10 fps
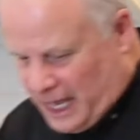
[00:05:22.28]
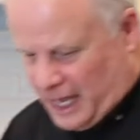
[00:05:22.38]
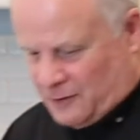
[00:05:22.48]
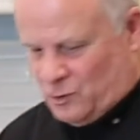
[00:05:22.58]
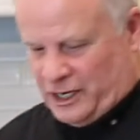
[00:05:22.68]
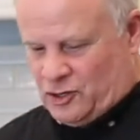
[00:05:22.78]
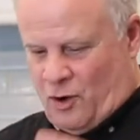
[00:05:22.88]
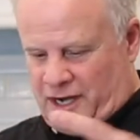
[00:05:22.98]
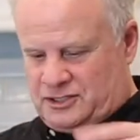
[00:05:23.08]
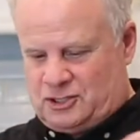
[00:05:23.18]
and we're
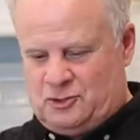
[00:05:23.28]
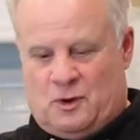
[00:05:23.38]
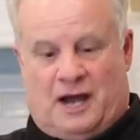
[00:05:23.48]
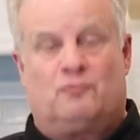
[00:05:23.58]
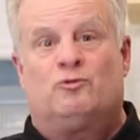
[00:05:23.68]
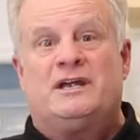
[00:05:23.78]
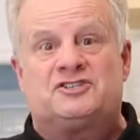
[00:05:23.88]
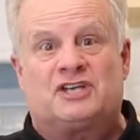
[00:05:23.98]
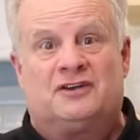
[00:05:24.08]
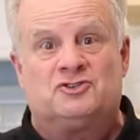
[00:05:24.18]
going to
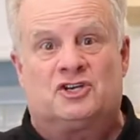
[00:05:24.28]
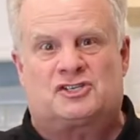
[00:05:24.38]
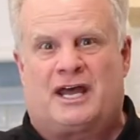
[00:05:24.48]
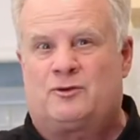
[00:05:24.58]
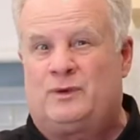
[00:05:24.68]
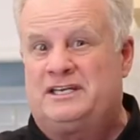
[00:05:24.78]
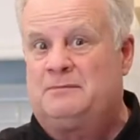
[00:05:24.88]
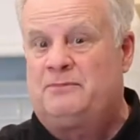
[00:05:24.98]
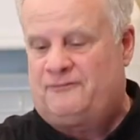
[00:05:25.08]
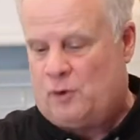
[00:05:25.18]
reach in just like we
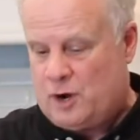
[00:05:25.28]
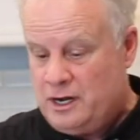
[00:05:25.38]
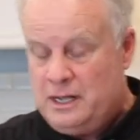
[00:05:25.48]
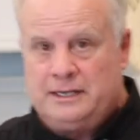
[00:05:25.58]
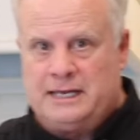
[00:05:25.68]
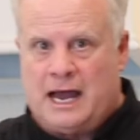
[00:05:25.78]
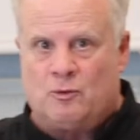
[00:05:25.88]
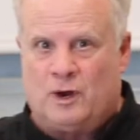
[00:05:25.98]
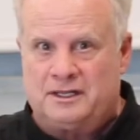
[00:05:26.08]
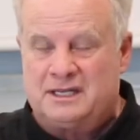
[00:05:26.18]
did before.
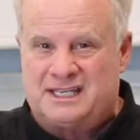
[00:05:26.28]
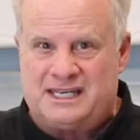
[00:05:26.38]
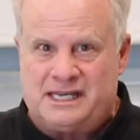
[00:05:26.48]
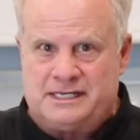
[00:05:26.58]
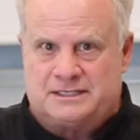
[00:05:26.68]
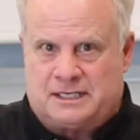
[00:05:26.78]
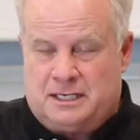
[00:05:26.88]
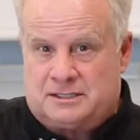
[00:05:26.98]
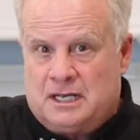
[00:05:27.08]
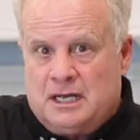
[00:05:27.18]
Now, one of the keys
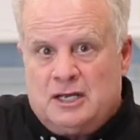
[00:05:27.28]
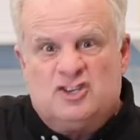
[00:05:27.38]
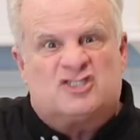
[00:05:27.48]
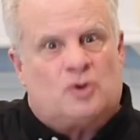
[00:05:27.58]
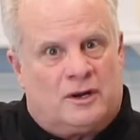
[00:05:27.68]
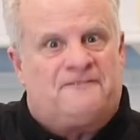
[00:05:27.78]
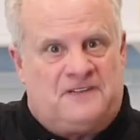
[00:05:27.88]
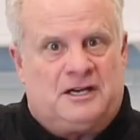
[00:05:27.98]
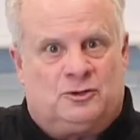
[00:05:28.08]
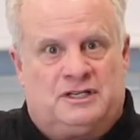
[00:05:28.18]
is it's gonna
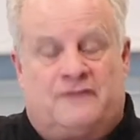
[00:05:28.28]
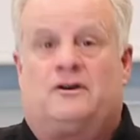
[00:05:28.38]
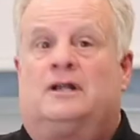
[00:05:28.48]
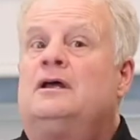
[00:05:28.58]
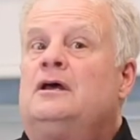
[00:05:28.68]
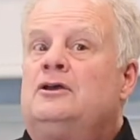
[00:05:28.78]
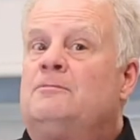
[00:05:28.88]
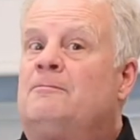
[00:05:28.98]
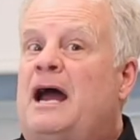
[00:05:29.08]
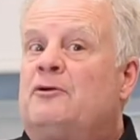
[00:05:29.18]
feel different.
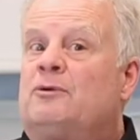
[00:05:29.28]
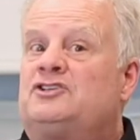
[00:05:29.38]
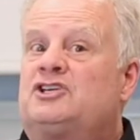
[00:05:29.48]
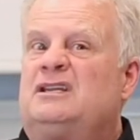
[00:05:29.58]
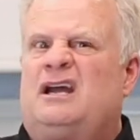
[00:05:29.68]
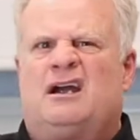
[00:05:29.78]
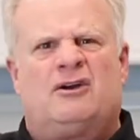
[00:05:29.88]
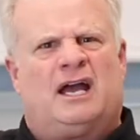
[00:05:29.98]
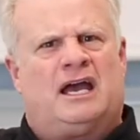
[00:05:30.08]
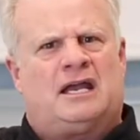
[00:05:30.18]
You might reach in
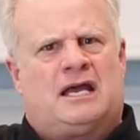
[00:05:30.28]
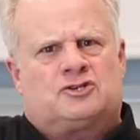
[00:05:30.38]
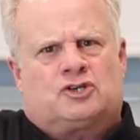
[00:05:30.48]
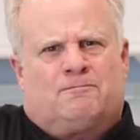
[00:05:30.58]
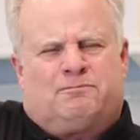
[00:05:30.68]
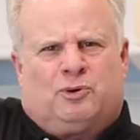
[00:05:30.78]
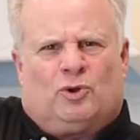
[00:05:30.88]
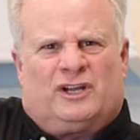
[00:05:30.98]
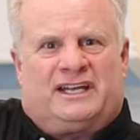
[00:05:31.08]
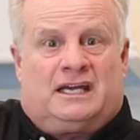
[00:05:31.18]
there, and as you're
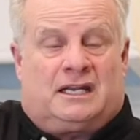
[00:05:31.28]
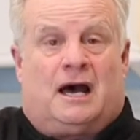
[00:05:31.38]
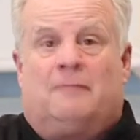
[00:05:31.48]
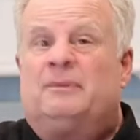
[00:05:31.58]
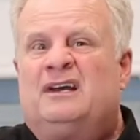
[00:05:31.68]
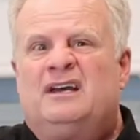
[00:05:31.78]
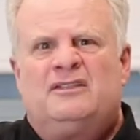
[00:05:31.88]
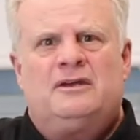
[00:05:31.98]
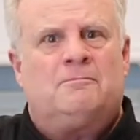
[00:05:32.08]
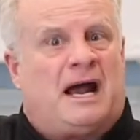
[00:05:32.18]
pulling it up,
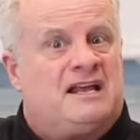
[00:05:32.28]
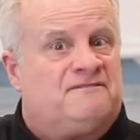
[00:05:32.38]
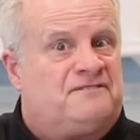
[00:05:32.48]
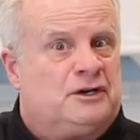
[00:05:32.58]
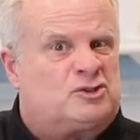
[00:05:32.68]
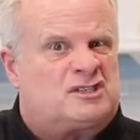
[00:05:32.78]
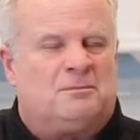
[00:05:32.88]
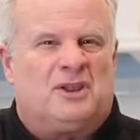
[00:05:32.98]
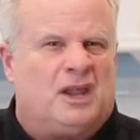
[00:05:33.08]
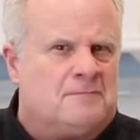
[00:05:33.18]
there might even feel
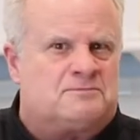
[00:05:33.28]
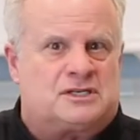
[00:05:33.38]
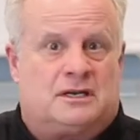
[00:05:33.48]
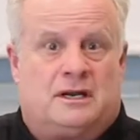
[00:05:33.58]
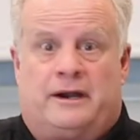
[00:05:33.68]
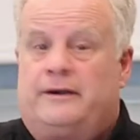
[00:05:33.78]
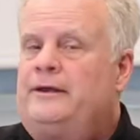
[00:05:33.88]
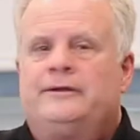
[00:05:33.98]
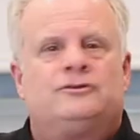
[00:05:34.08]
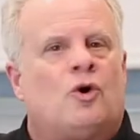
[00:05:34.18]
some lumps in there.
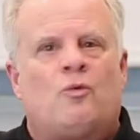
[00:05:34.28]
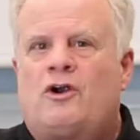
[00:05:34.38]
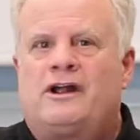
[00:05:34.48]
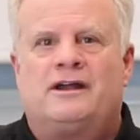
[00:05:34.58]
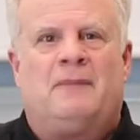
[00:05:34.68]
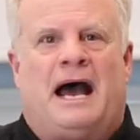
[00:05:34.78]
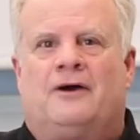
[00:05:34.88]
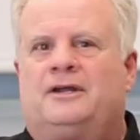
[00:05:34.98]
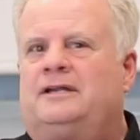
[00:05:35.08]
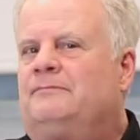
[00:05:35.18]
Don't worry
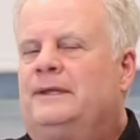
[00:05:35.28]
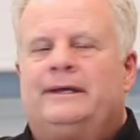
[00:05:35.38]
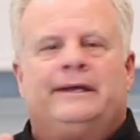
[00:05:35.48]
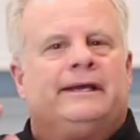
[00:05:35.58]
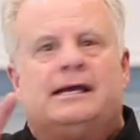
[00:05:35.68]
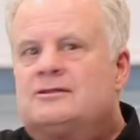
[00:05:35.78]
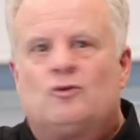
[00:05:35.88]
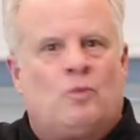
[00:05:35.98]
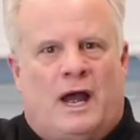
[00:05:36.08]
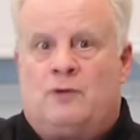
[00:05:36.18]
about it.
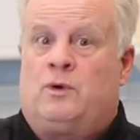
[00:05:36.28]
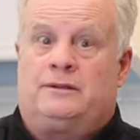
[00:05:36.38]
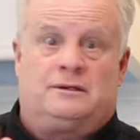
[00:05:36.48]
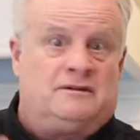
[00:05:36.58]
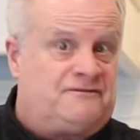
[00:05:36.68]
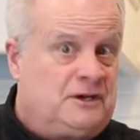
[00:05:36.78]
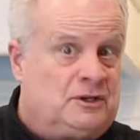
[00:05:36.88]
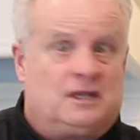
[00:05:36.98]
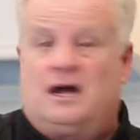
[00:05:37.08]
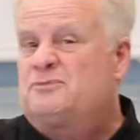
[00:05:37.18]
Either way, whether you feel
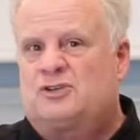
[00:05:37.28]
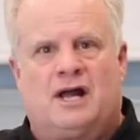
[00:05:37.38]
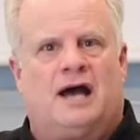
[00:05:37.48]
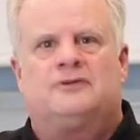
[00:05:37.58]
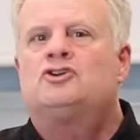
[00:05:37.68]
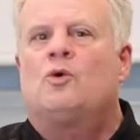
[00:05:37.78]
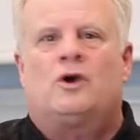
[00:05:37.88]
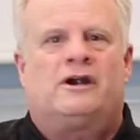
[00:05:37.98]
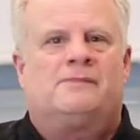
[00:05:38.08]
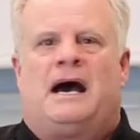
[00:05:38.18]
the lumps or not, don't
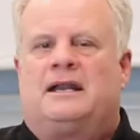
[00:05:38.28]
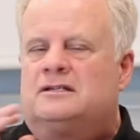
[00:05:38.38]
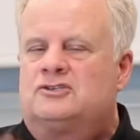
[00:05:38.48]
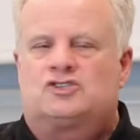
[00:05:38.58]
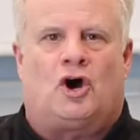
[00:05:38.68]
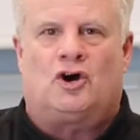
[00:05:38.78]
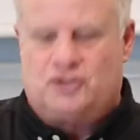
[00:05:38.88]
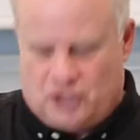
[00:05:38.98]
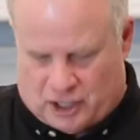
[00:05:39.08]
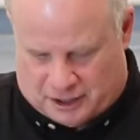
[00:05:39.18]
worry about it. It's all
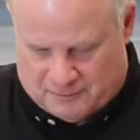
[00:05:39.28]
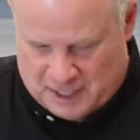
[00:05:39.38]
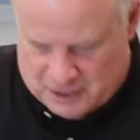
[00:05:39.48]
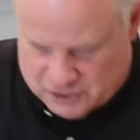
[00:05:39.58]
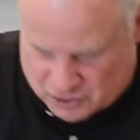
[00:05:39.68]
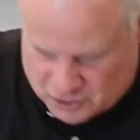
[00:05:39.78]
good. So